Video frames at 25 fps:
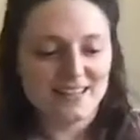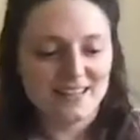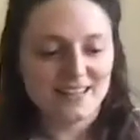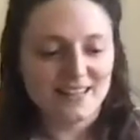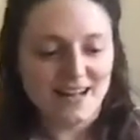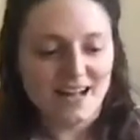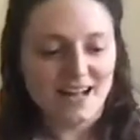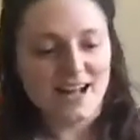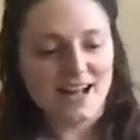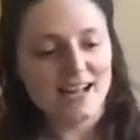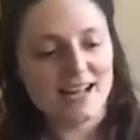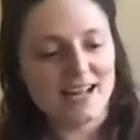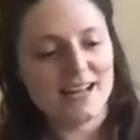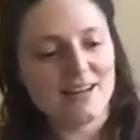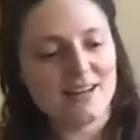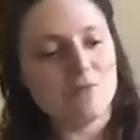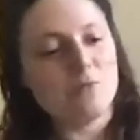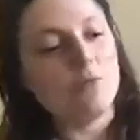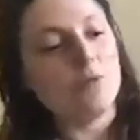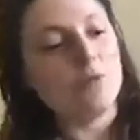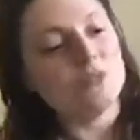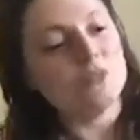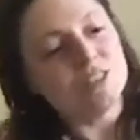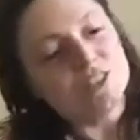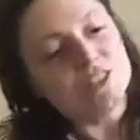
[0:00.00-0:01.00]
I
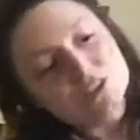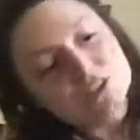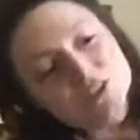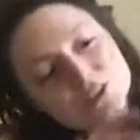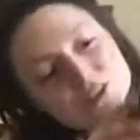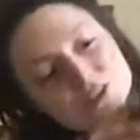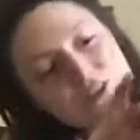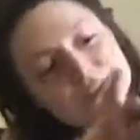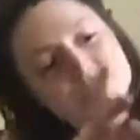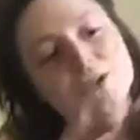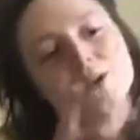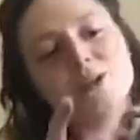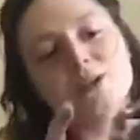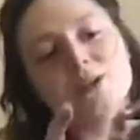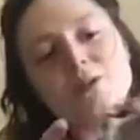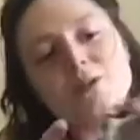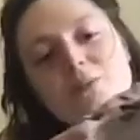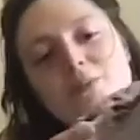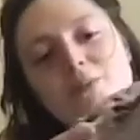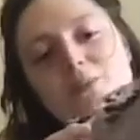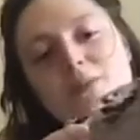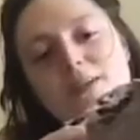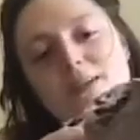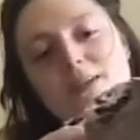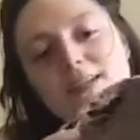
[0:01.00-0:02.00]
wanted to
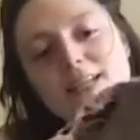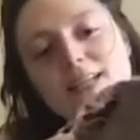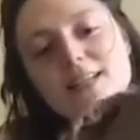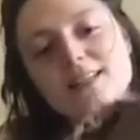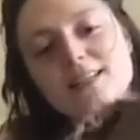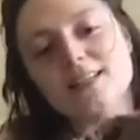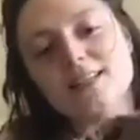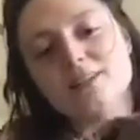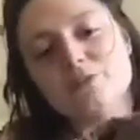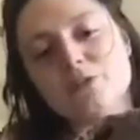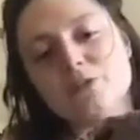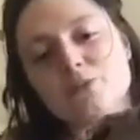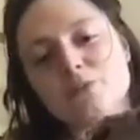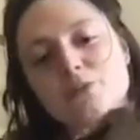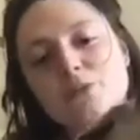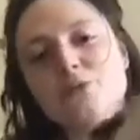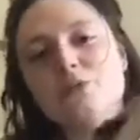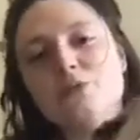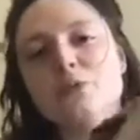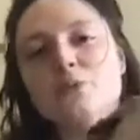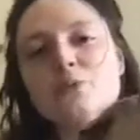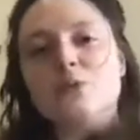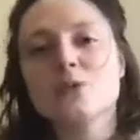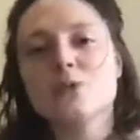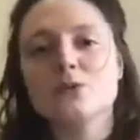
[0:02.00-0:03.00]
completely remove
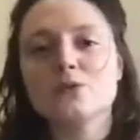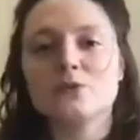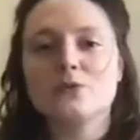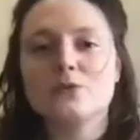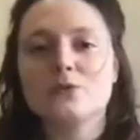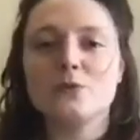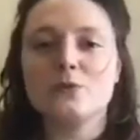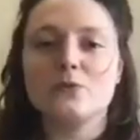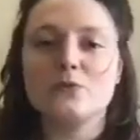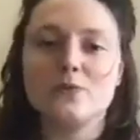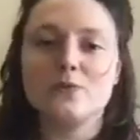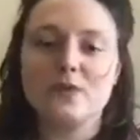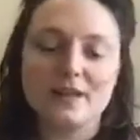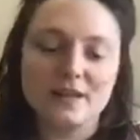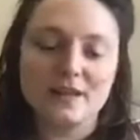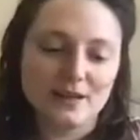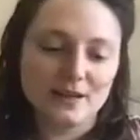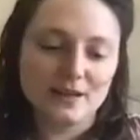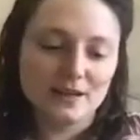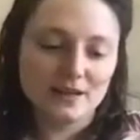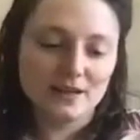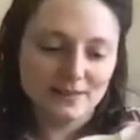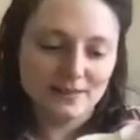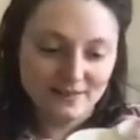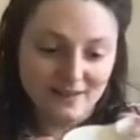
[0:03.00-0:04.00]
the mold of the
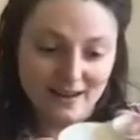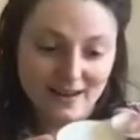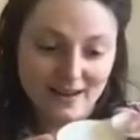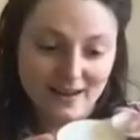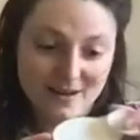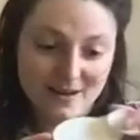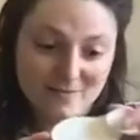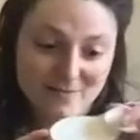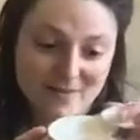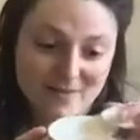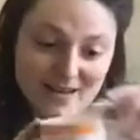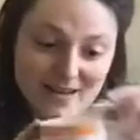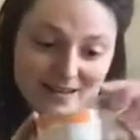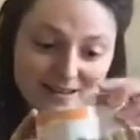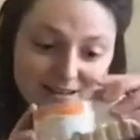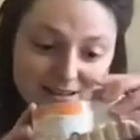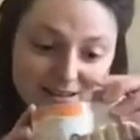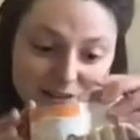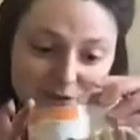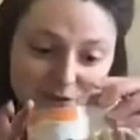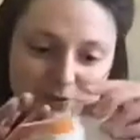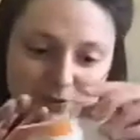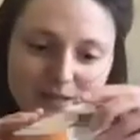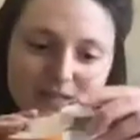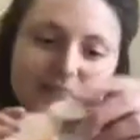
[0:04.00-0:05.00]
thing that I made
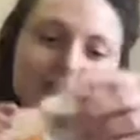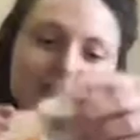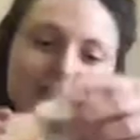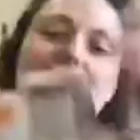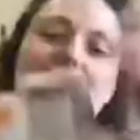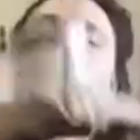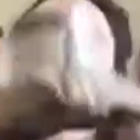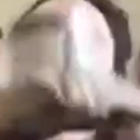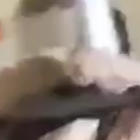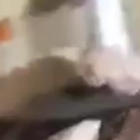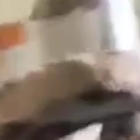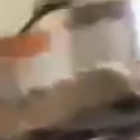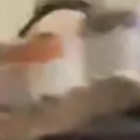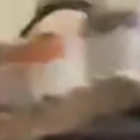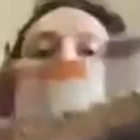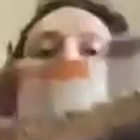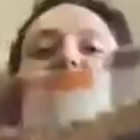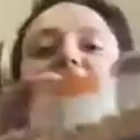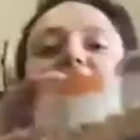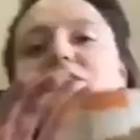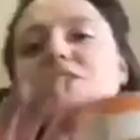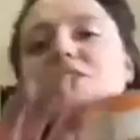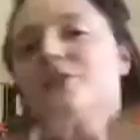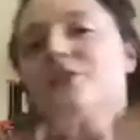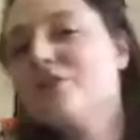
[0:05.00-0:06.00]
last week, which I
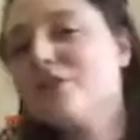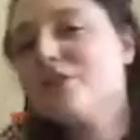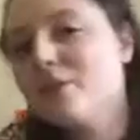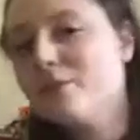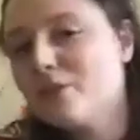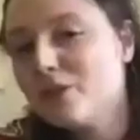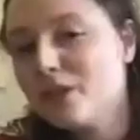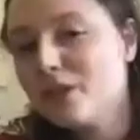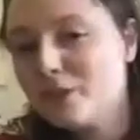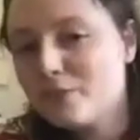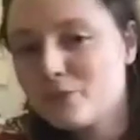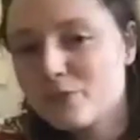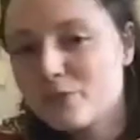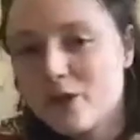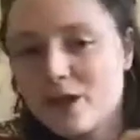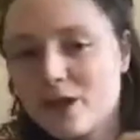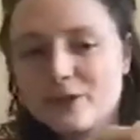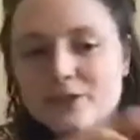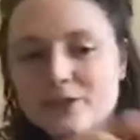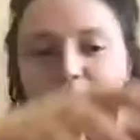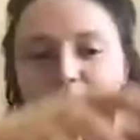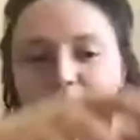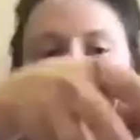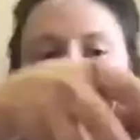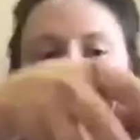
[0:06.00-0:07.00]
don't know if I'm really proud of,